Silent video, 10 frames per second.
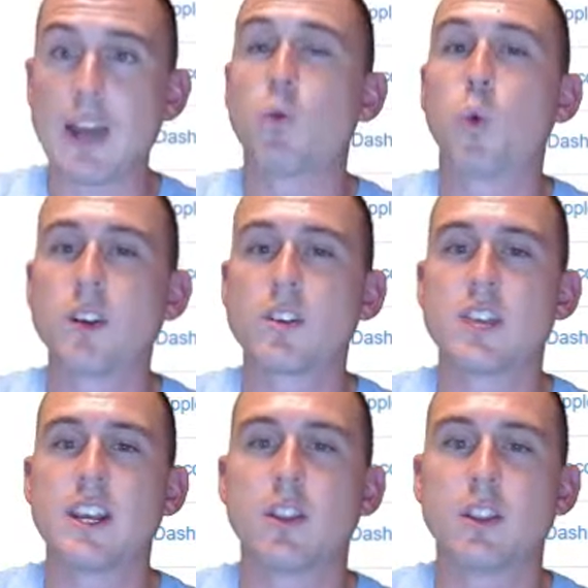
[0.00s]
want to say
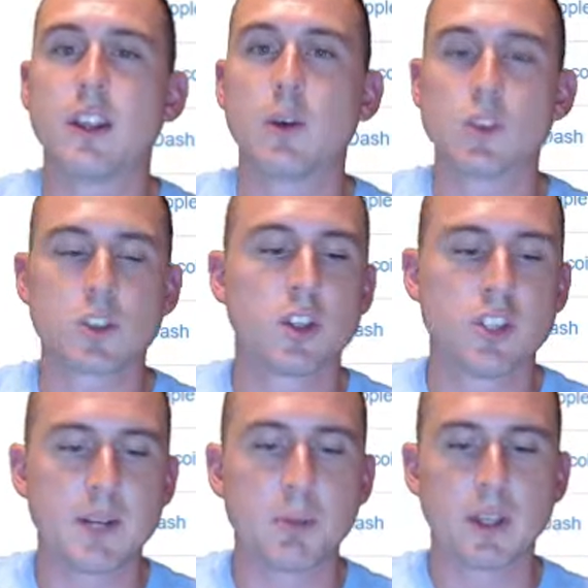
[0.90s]
that it was
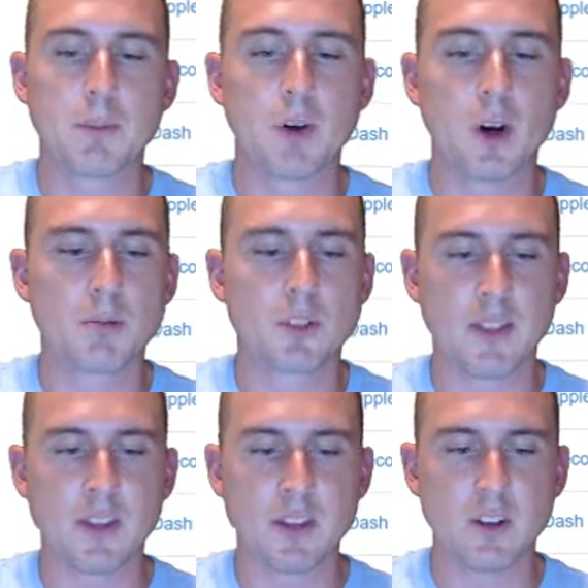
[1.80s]
legitimately pumped and
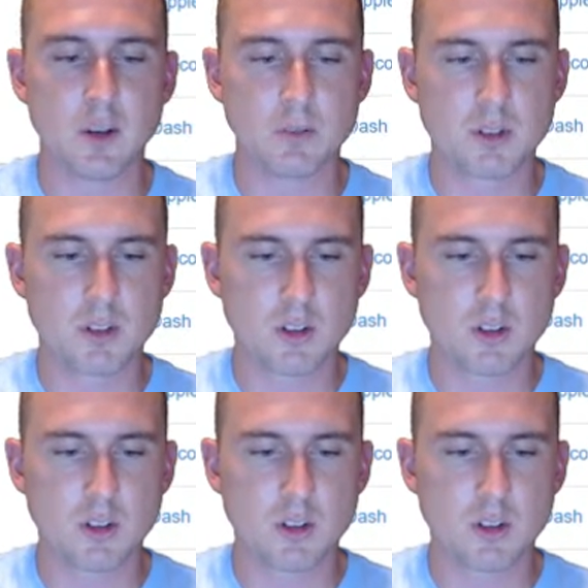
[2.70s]
then dumped